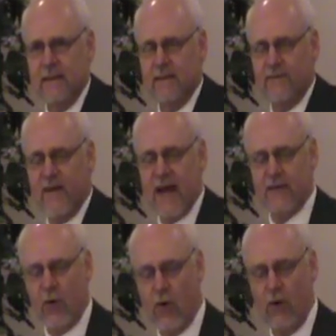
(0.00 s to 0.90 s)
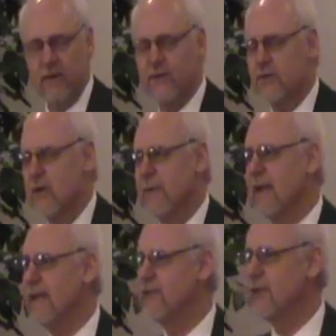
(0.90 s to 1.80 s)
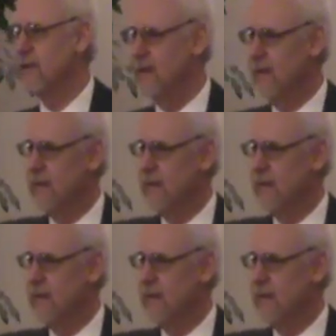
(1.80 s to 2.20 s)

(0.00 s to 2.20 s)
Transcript: And in fact, all of the tribulation